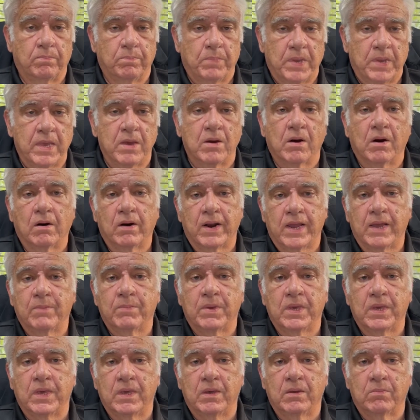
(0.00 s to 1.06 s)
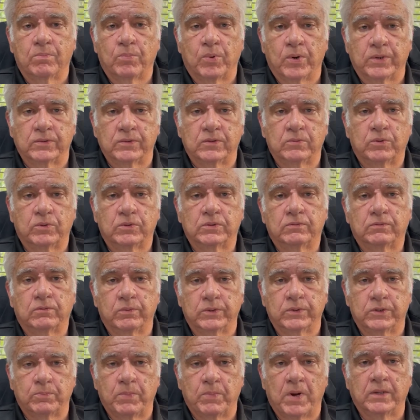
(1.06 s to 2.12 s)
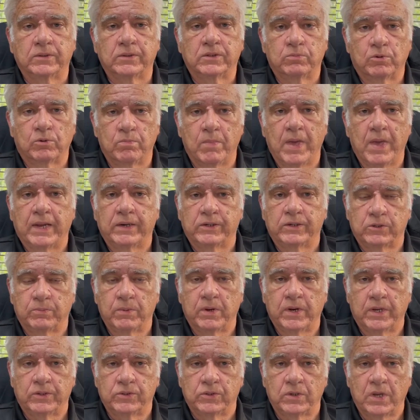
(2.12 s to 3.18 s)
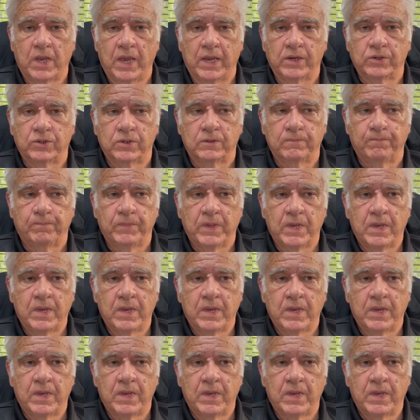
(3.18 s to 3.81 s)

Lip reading: PRME, Principles for Responsible Management Education.